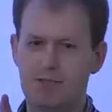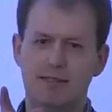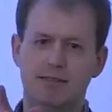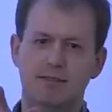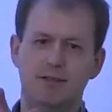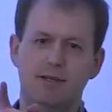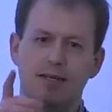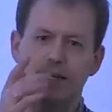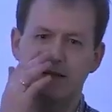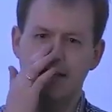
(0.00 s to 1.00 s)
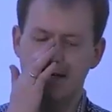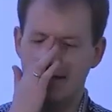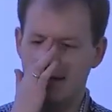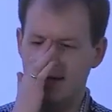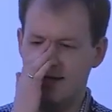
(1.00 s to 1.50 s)
chatting to a, a, a
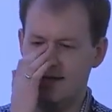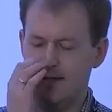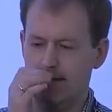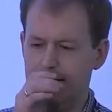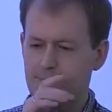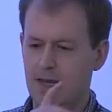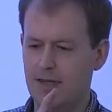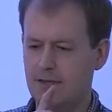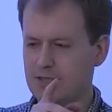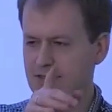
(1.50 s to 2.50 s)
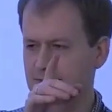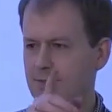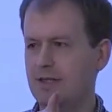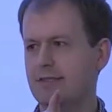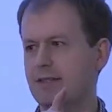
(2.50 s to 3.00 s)
guy uh, uh, I was chatting to
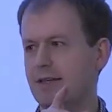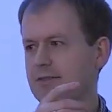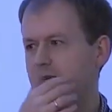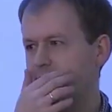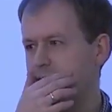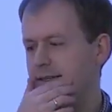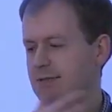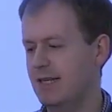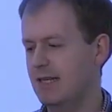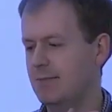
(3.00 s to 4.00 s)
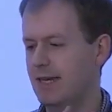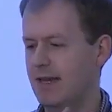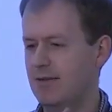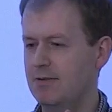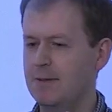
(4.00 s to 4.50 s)
Bertel outside, and he was telling me
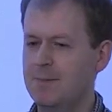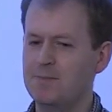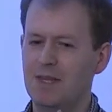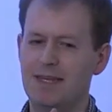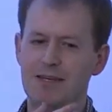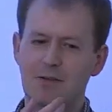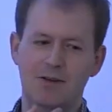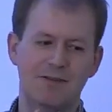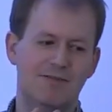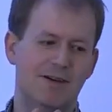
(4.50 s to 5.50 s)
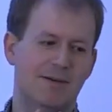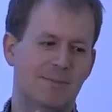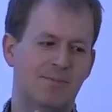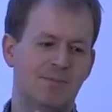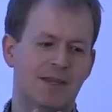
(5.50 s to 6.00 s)
how in a lot of
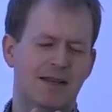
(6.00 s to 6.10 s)
um,